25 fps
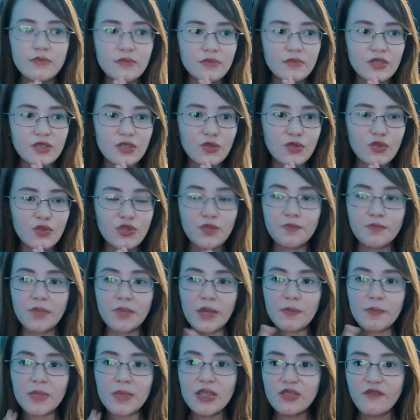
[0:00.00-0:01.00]
siguro a
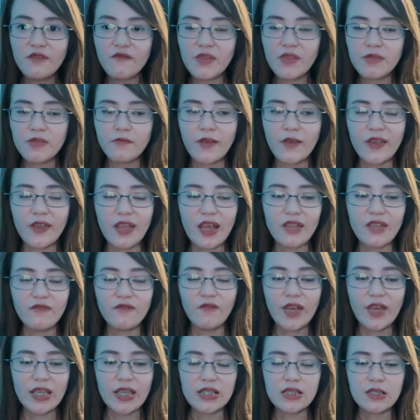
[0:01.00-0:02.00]
piece of
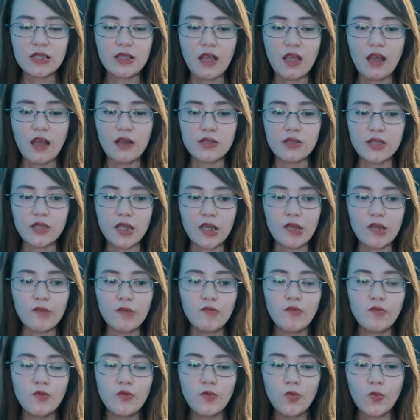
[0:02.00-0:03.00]
advice lang na
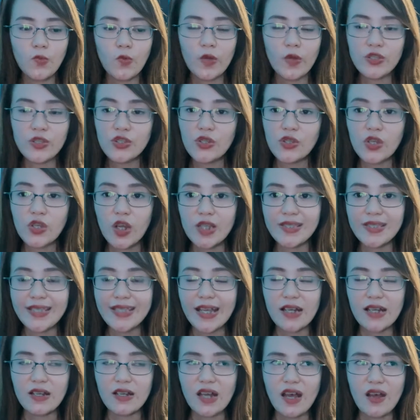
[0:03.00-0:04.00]
once you
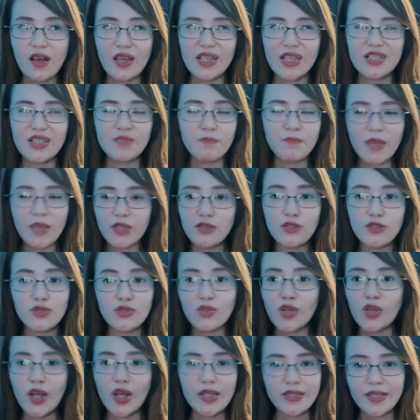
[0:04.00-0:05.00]
contact, it's better to
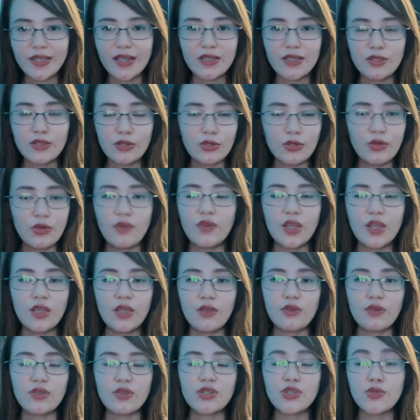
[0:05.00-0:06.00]
contact the
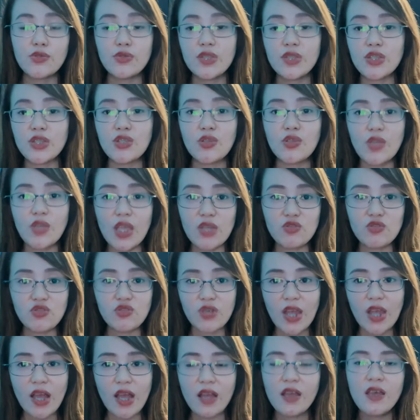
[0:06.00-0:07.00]
courier so that you can
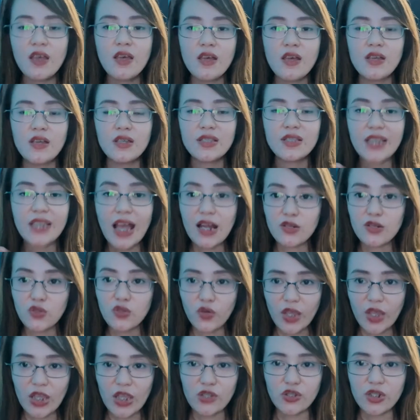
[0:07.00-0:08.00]
track saang
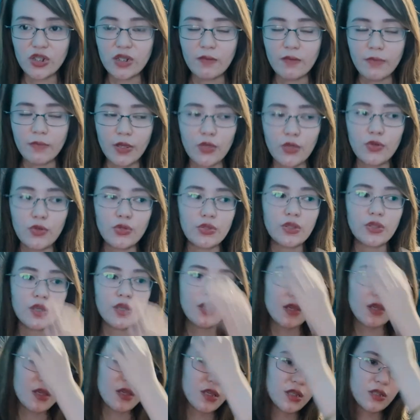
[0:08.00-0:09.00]
location na ba yun.
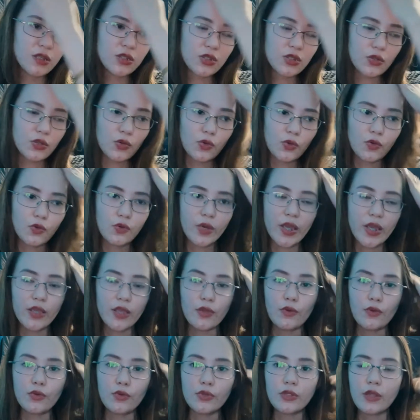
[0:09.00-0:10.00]
So,
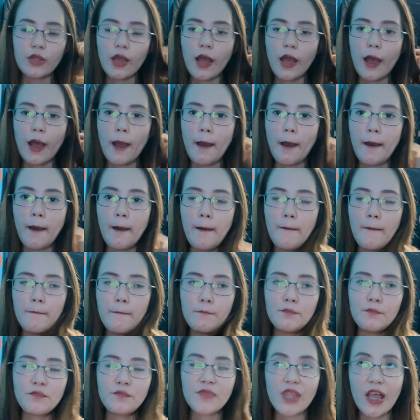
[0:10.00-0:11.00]
ayun.
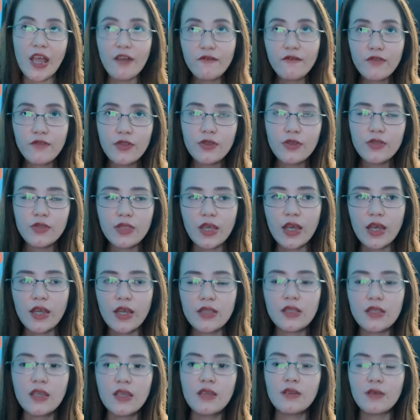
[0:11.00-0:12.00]
After that,
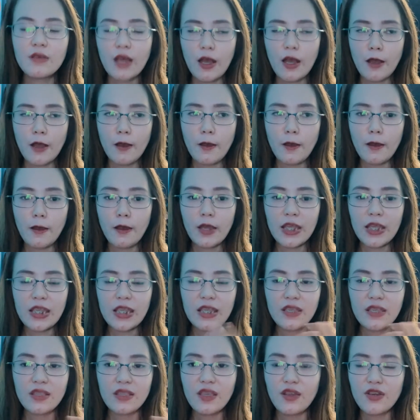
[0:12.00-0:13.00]

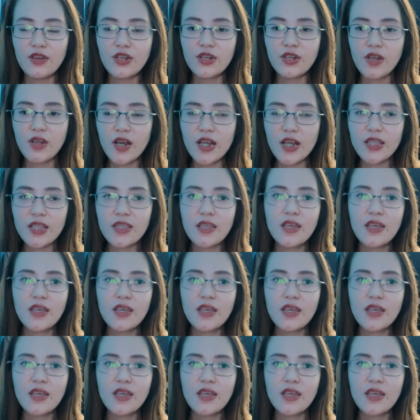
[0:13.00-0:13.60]
they are not